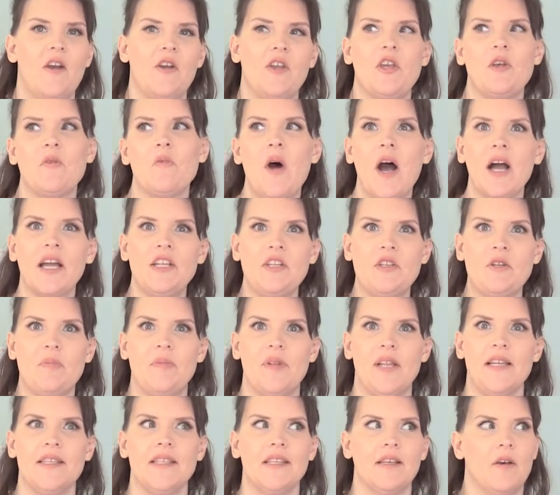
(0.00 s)
Or you can walk into a
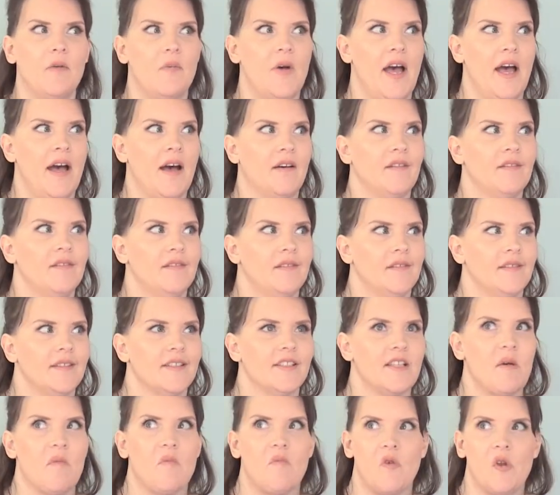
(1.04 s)
place and go, wow,
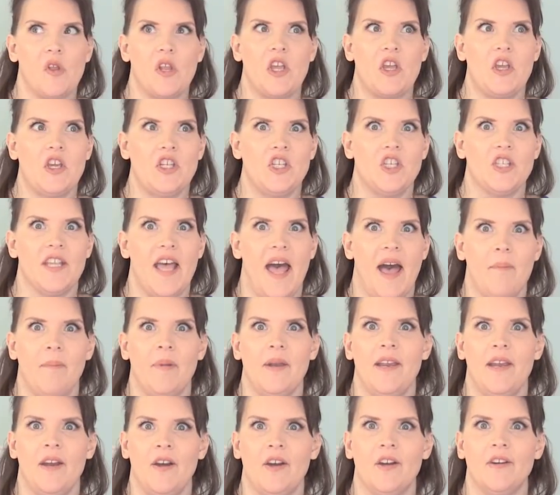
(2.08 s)
something really good just
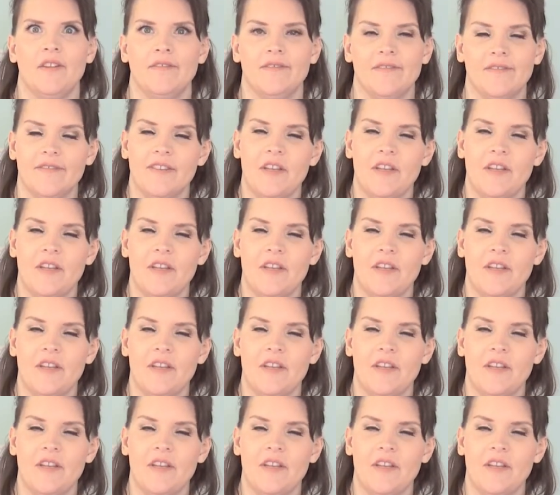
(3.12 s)
happened here.